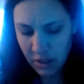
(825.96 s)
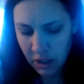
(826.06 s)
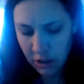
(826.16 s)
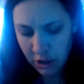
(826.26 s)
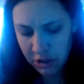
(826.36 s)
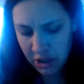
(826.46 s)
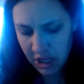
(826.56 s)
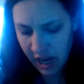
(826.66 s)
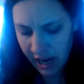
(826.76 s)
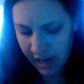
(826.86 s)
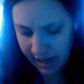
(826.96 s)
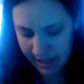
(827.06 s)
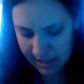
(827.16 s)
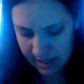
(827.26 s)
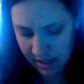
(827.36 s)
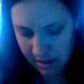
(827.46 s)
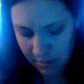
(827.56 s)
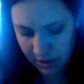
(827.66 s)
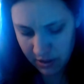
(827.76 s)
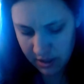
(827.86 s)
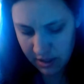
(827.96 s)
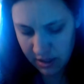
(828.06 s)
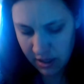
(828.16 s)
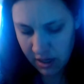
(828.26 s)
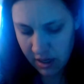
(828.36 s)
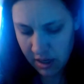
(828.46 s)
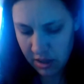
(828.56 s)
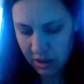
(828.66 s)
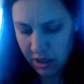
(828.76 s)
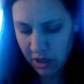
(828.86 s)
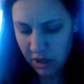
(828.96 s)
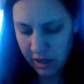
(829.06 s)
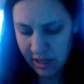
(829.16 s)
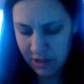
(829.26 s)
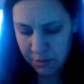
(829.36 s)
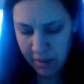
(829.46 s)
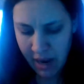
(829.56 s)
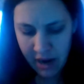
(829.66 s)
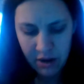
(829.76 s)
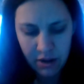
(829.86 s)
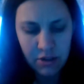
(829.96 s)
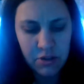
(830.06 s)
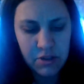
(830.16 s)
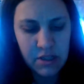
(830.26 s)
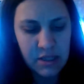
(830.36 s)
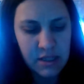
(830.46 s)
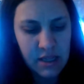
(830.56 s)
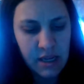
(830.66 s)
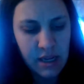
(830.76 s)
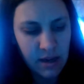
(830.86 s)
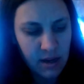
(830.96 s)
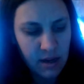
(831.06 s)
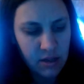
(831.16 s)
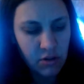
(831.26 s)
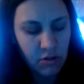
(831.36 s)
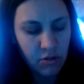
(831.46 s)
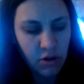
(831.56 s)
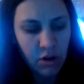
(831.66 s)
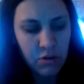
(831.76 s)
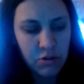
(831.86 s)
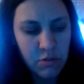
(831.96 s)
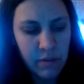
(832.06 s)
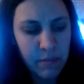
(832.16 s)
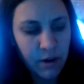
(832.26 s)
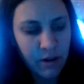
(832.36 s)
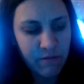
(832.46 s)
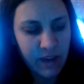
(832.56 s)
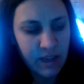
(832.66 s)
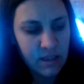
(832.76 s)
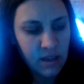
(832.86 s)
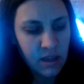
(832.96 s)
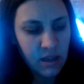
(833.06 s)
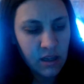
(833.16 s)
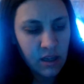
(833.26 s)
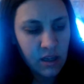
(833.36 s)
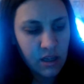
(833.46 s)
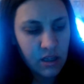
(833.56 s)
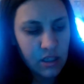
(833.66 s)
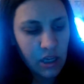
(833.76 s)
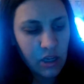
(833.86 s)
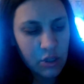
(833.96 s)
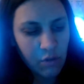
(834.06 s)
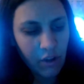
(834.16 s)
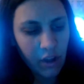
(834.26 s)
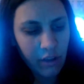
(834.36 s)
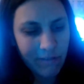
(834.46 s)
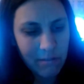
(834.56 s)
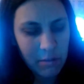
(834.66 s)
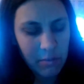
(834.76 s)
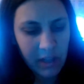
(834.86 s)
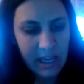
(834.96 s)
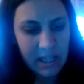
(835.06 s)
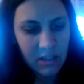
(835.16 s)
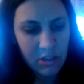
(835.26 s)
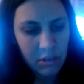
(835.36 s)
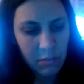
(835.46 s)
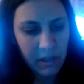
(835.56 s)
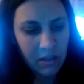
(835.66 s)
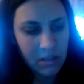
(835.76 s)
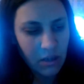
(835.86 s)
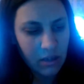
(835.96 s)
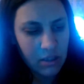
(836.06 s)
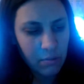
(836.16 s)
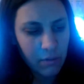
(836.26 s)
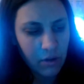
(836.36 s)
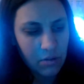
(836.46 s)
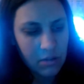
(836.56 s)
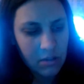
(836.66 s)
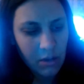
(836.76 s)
Look to the eye, see the person, the yearning to matter, to succeed, to grow, to be perfect. Tears fall from the place our spirits are exposed.